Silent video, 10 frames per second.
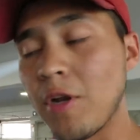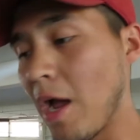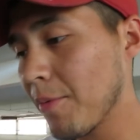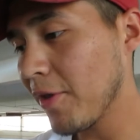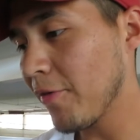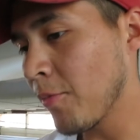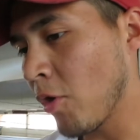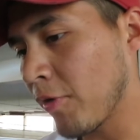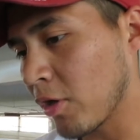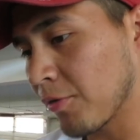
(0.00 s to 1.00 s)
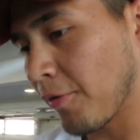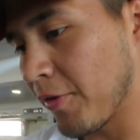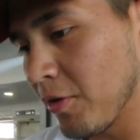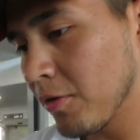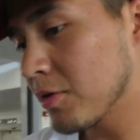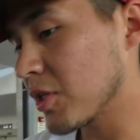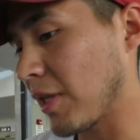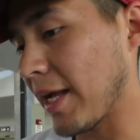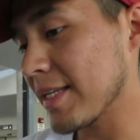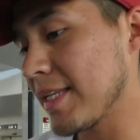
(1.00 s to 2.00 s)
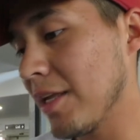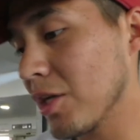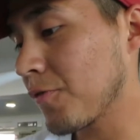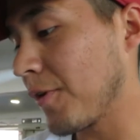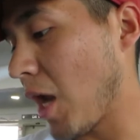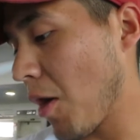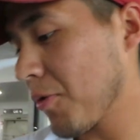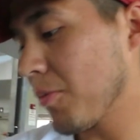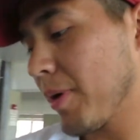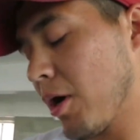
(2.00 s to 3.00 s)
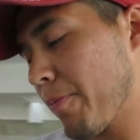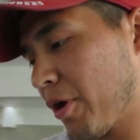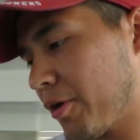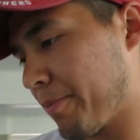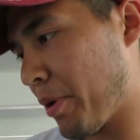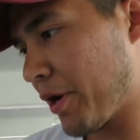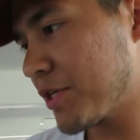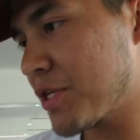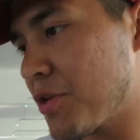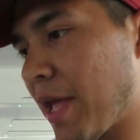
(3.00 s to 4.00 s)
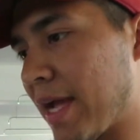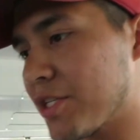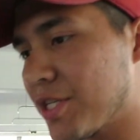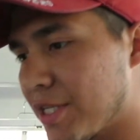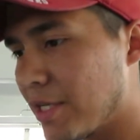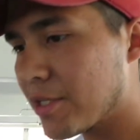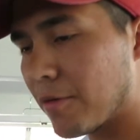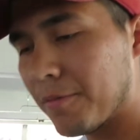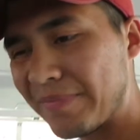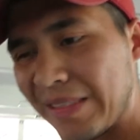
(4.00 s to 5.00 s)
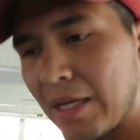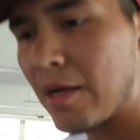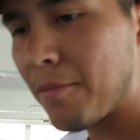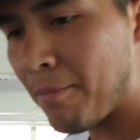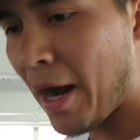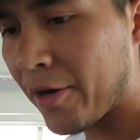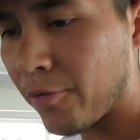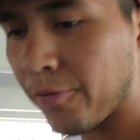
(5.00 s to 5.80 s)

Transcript: so now I'm gonna give you more of our review. So like I say, it looks phenomenal, but up here in person you can actually see some minor